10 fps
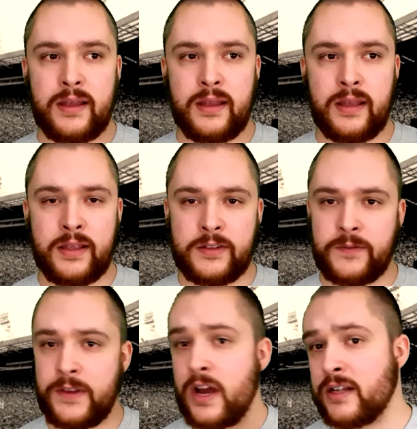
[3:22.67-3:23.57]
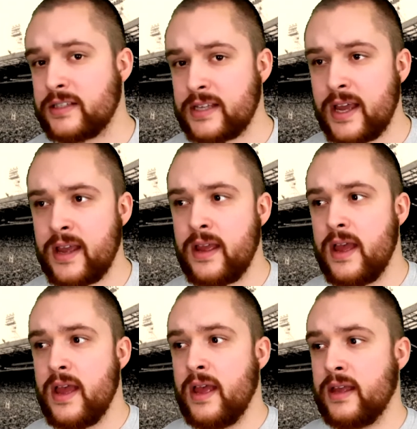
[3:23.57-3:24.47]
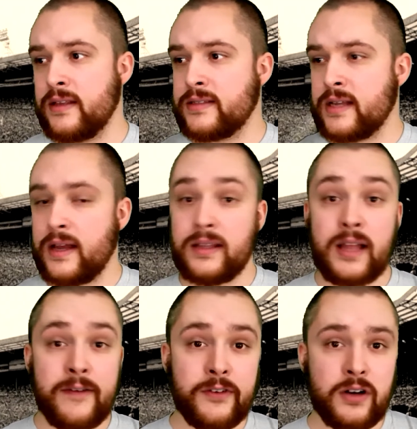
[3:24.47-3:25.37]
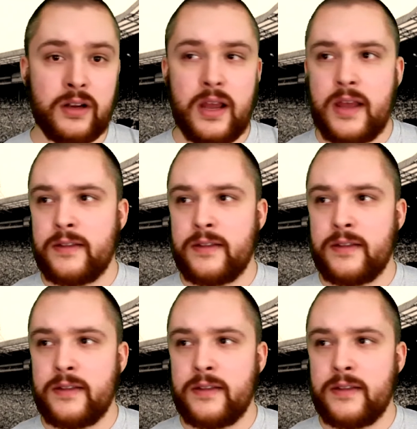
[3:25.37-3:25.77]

his fiance, his lover,